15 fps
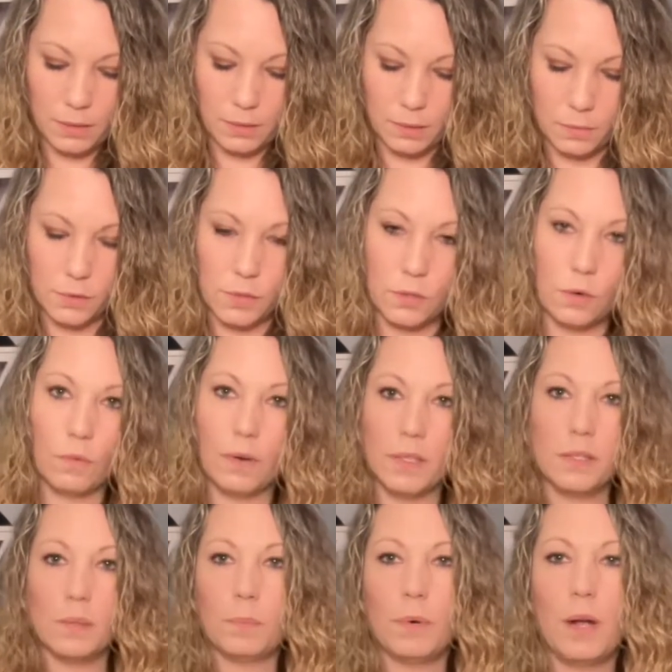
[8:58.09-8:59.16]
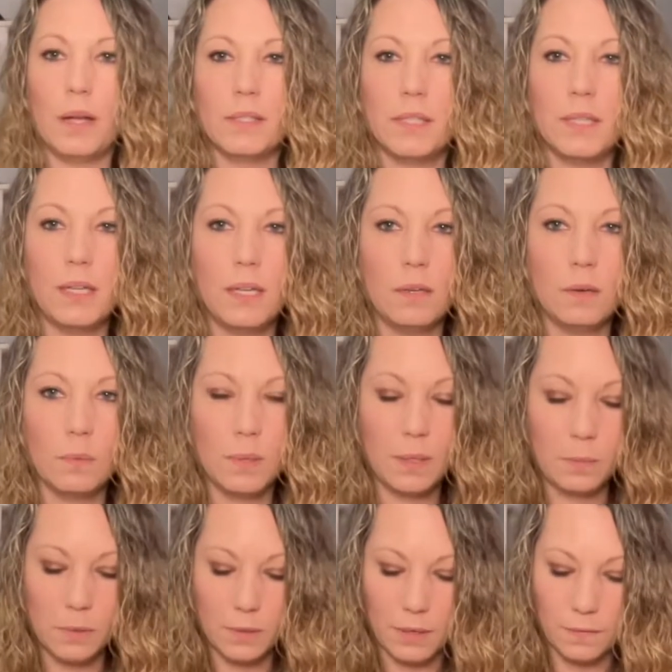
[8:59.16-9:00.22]
There was no reciprocity, no
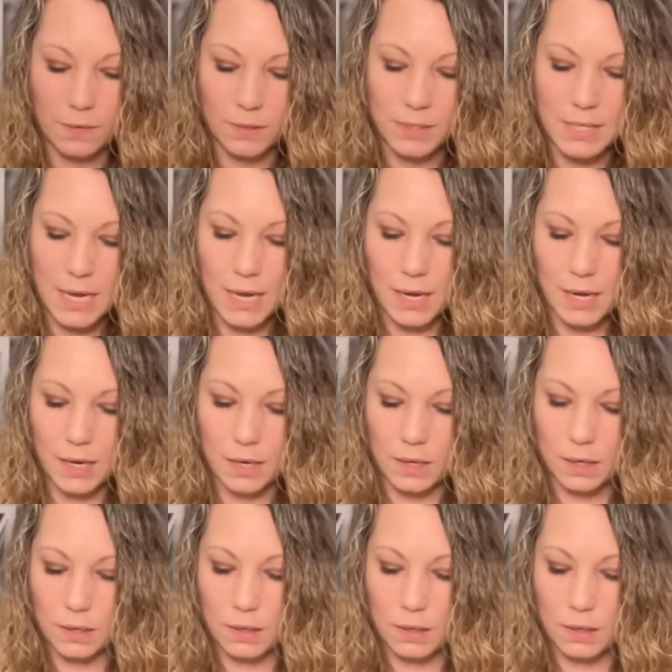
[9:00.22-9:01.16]
equal give and take.